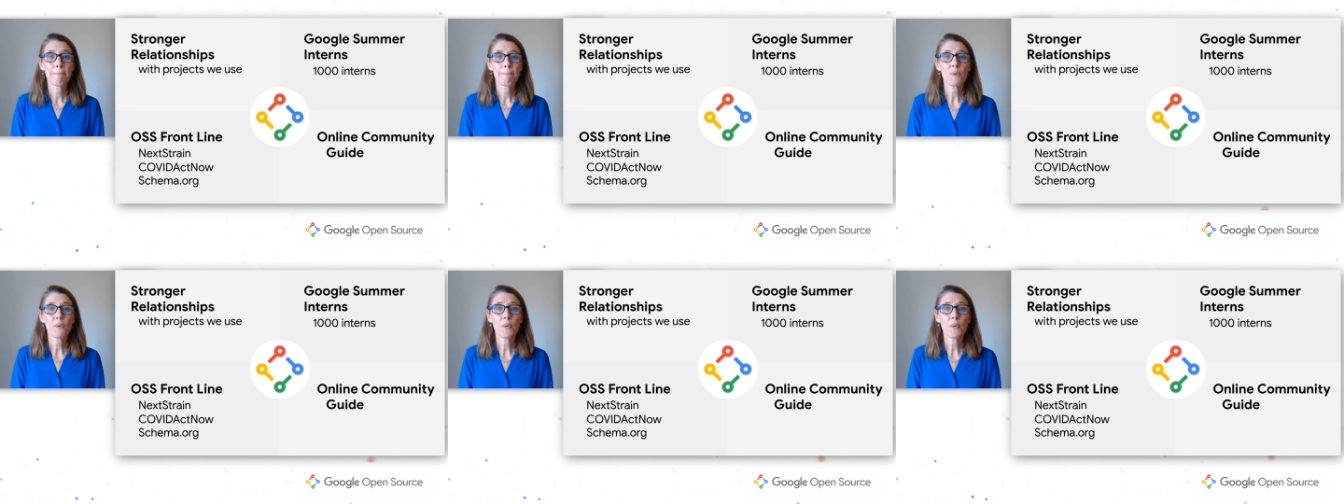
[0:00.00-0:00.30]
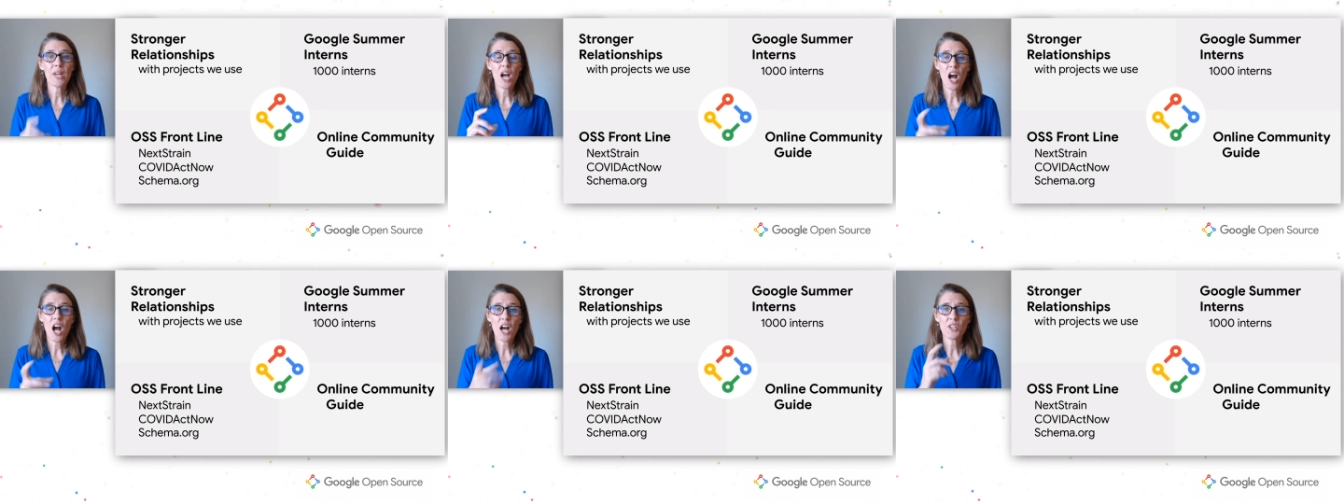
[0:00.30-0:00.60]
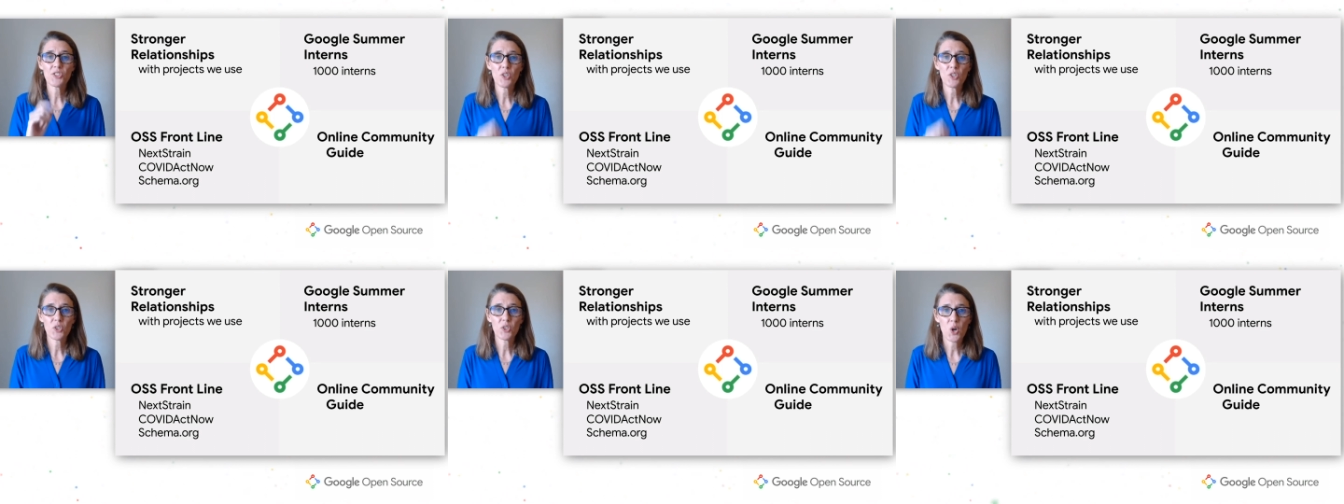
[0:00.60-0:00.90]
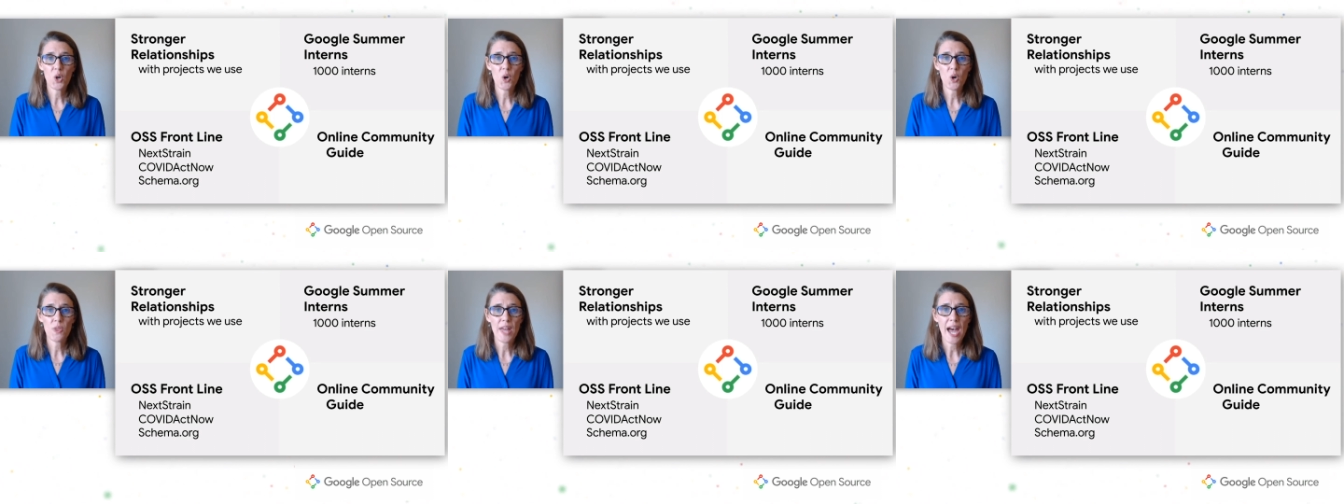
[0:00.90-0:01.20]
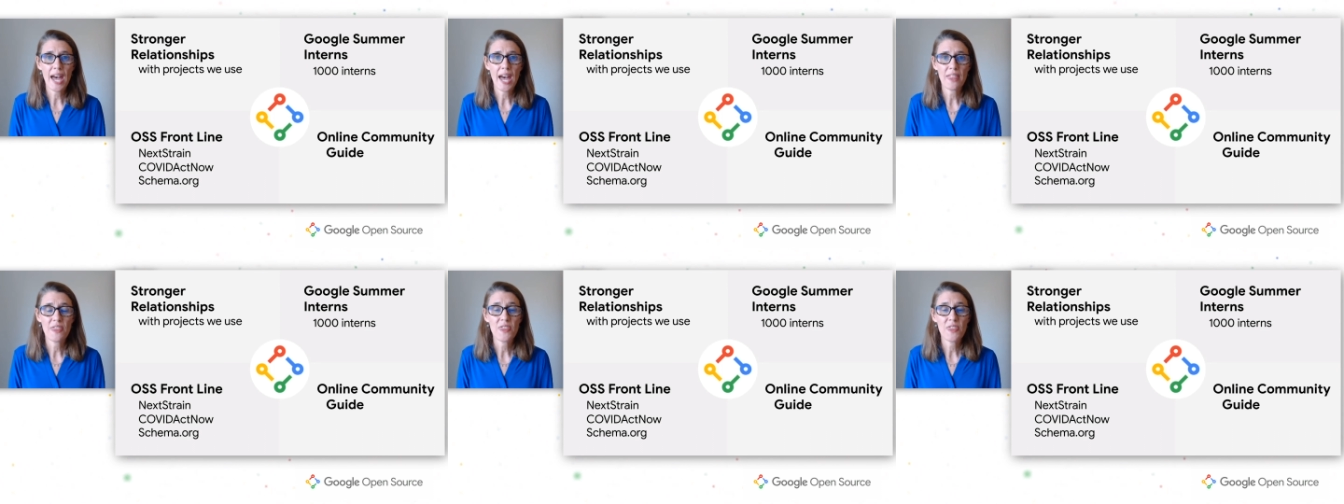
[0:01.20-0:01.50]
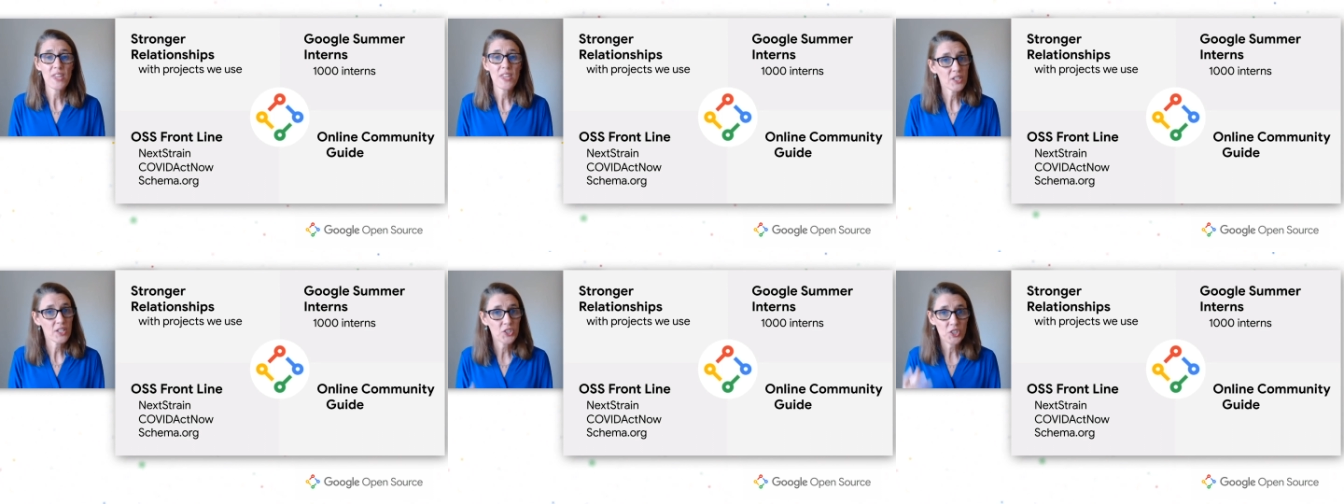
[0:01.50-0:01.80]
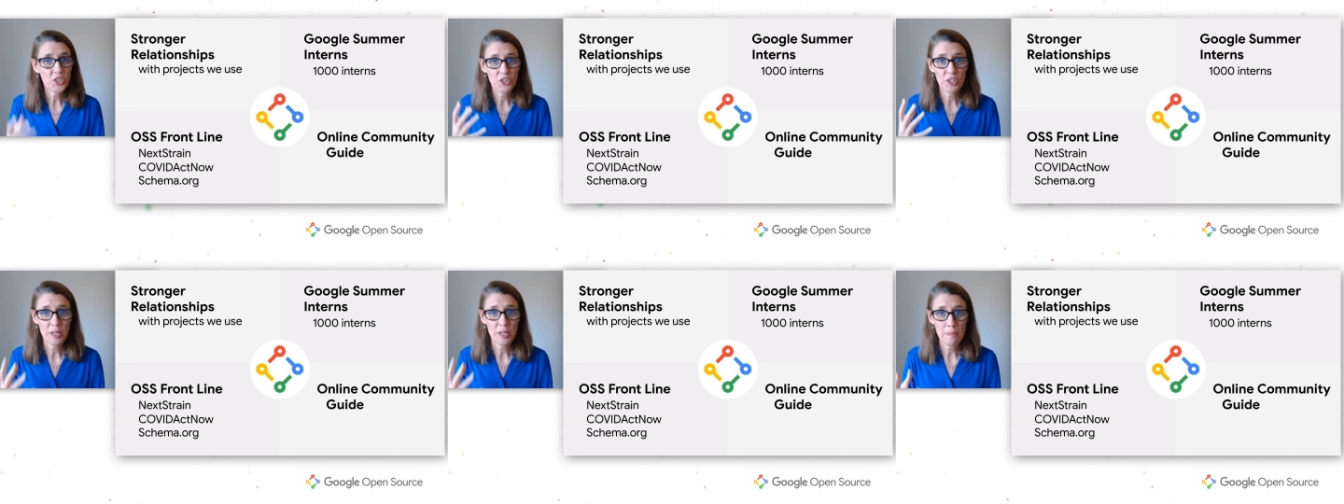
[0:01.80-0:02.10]
but we also know that things
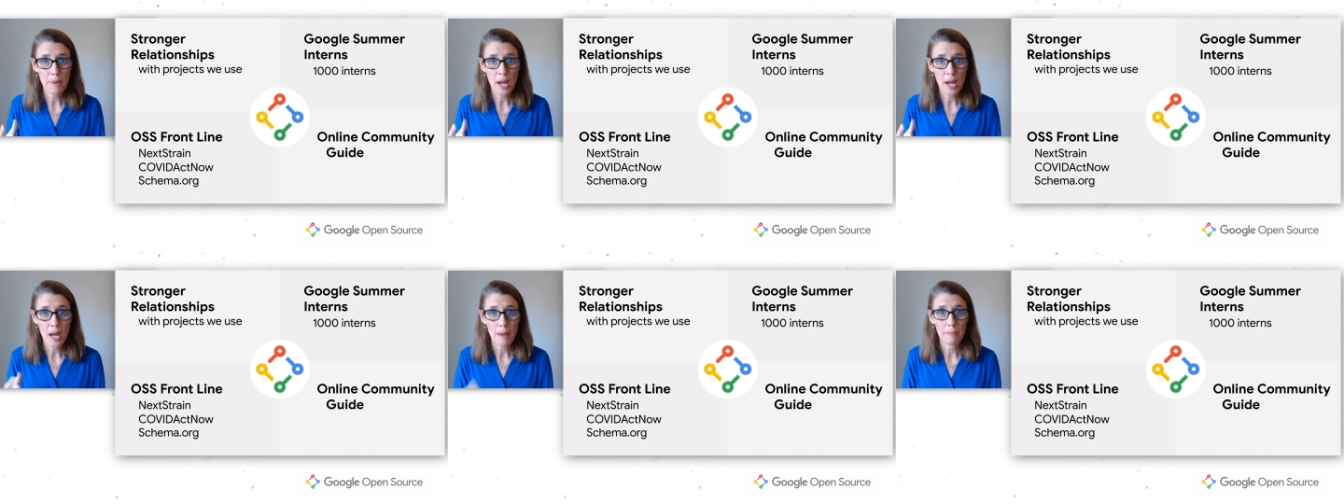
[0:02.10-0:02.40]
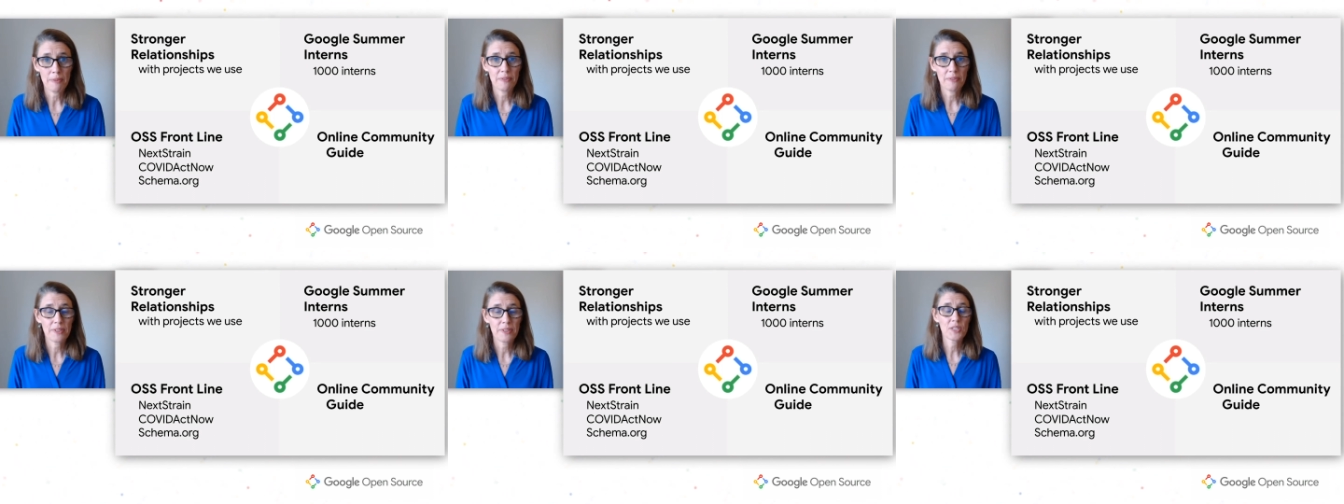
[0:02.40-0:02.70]
creep up.